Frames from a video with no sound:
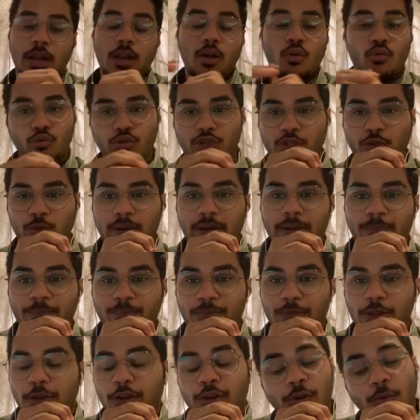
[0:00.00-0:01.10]
Ujjwal.
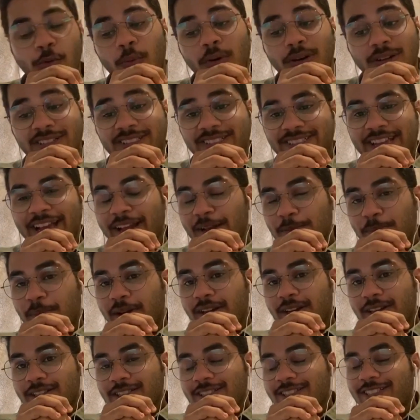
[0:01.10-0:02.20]
You know what is
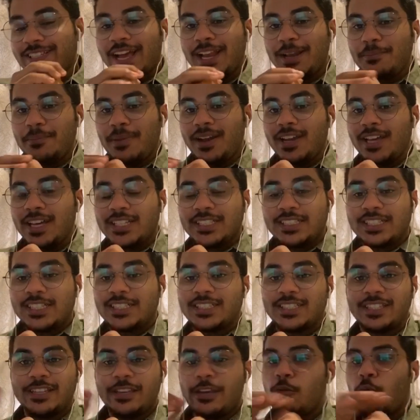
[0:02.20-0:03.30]
Jalmal? Jalmal is the
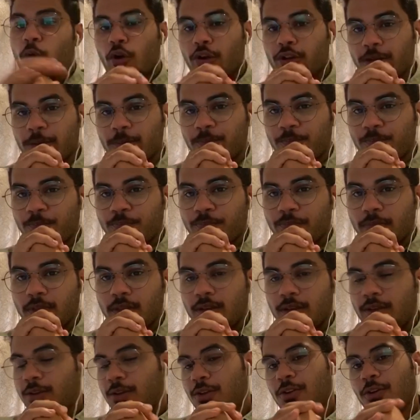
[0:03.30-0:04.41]
sea water.
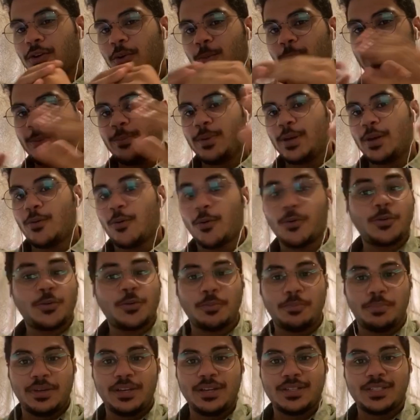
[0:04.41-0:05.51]
When we go to
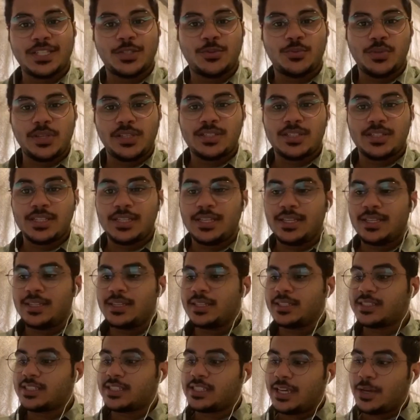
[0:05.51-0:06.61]
beaches, we see the
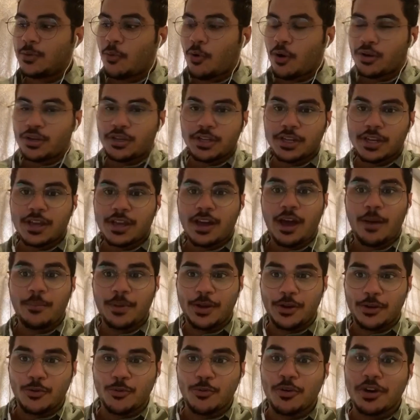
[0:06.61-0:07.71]
sea water
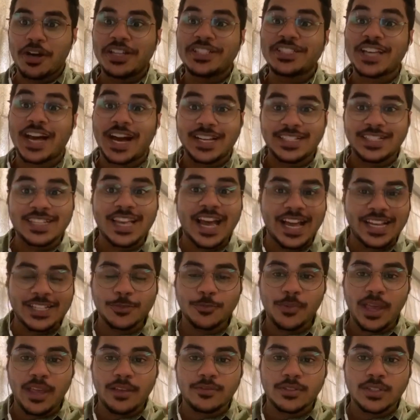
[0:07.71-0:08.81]
coming towards us as
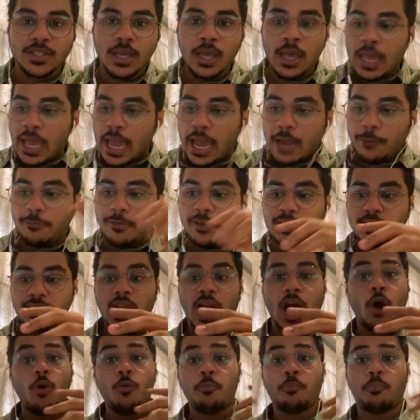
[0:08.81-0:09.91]
waves, and we see
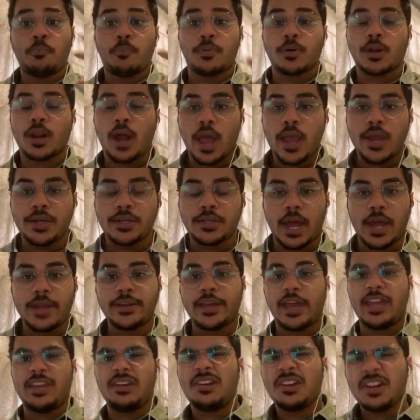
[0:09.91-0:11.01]
how bright and
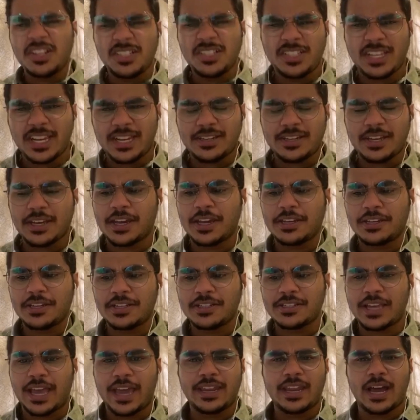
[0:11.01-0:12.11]
energetic it
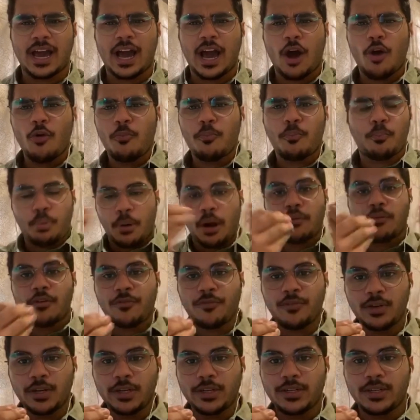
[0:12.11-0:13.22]
is and how
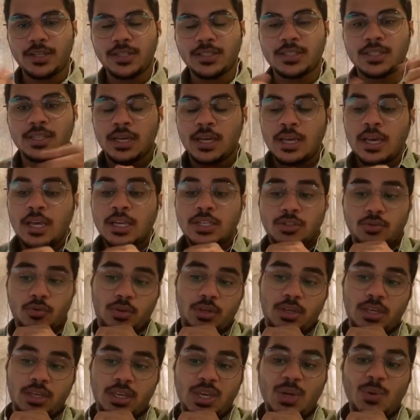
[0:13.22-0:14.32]
powerful it is. So
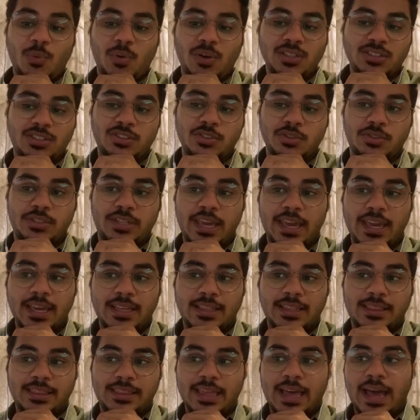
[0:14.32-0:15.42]
he wants to
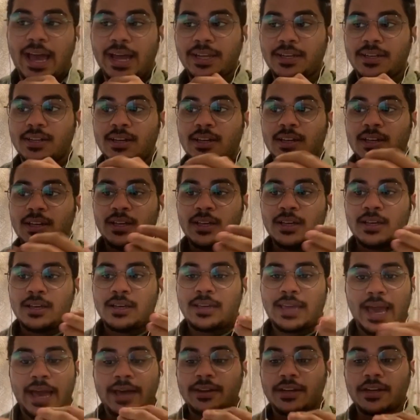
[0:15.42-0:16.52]
take that
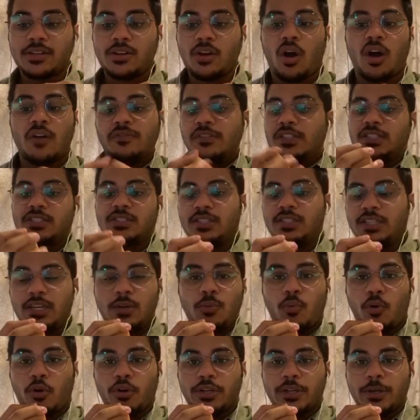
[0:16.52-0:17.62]
character of the sea
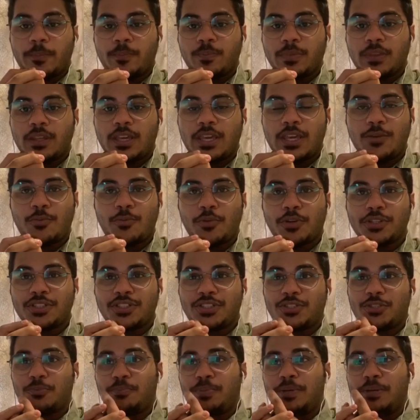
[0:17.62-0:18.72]
water. He wants
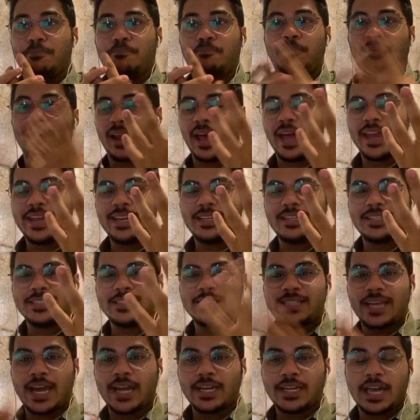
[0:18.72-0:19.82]
to be bright as
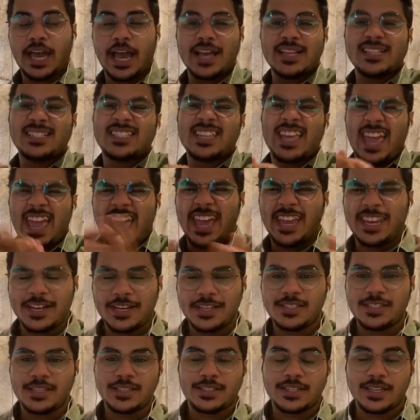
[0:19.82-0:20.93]
that, as
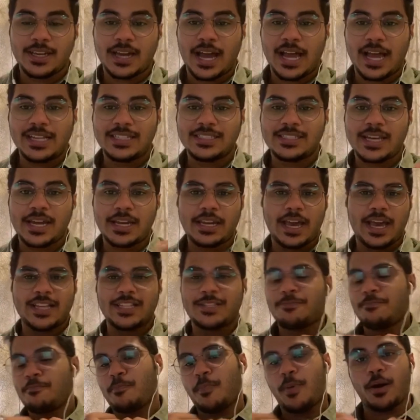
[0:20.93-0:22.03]
energetic as that, as
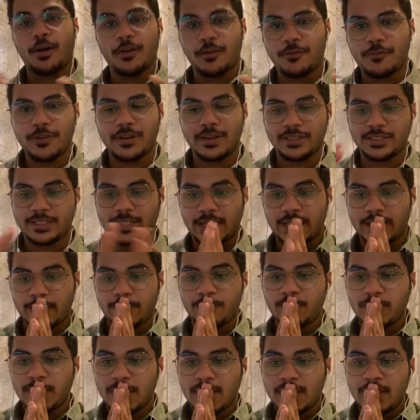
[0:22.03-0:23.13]
powerful as that.
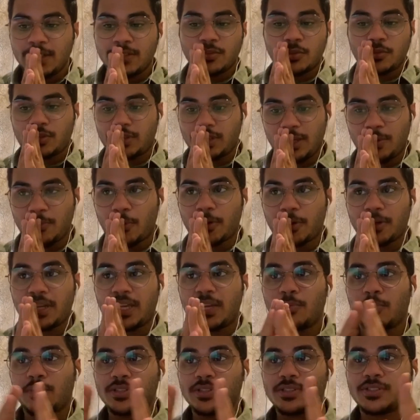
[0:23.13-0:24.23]
So see what he
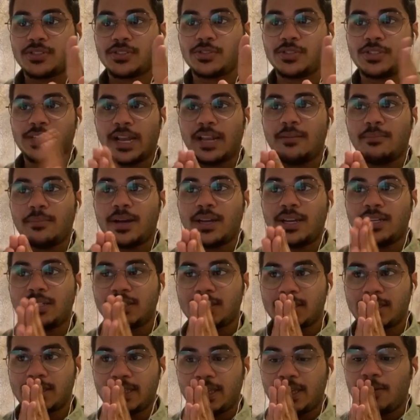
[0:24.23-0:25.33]
wants to. Jalmal is
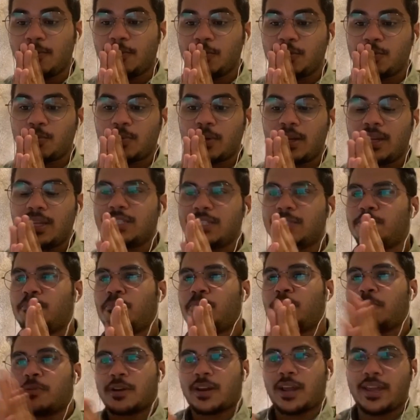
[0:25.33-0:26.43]
sea, Ujjwal is
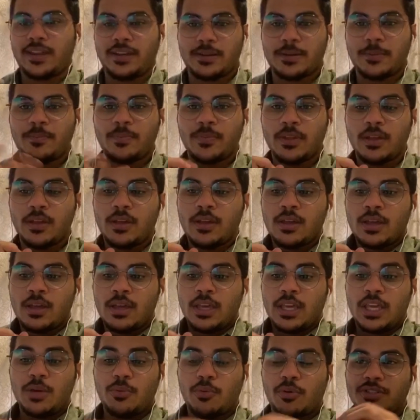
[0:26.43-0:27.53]
bright.
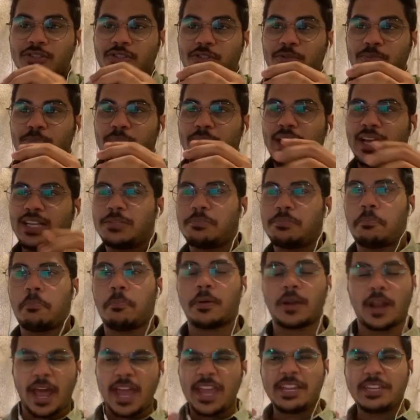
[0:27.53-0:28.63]
He wants to be as
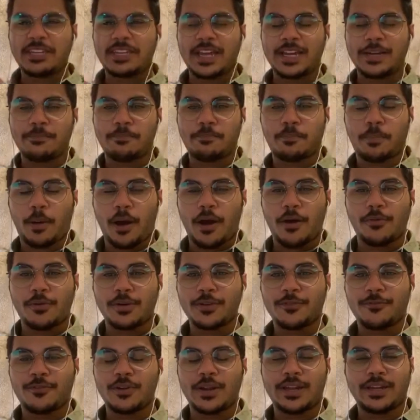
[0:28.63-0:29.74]
bright and
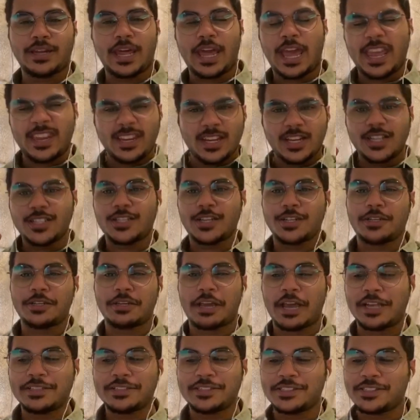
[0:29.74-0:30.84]
powerful and energetic
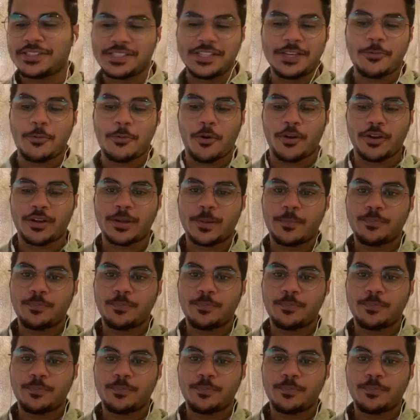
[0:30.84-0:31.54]
as the sea water.